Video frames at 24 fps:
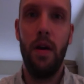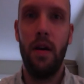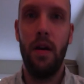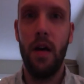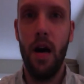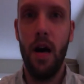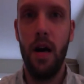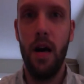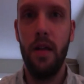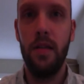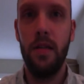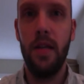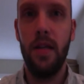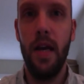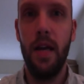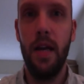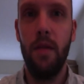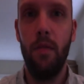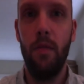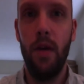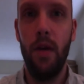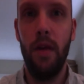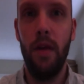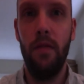content,
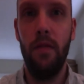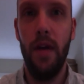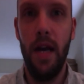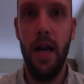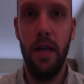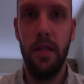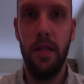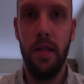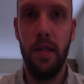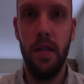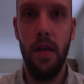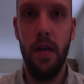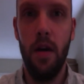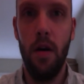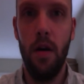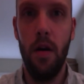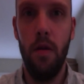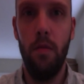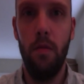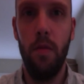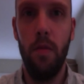whatever SEO